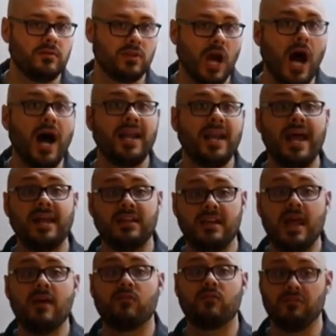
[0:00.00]
God had
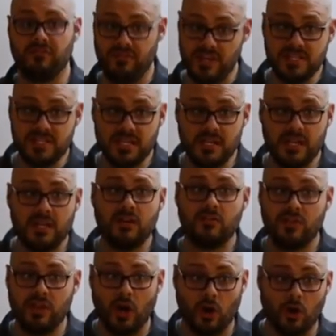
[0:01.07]
never visited
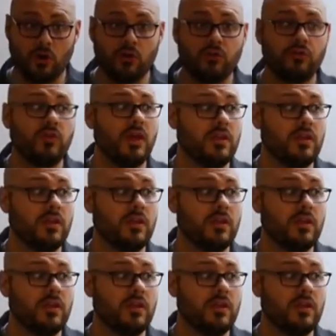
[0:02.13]
the earth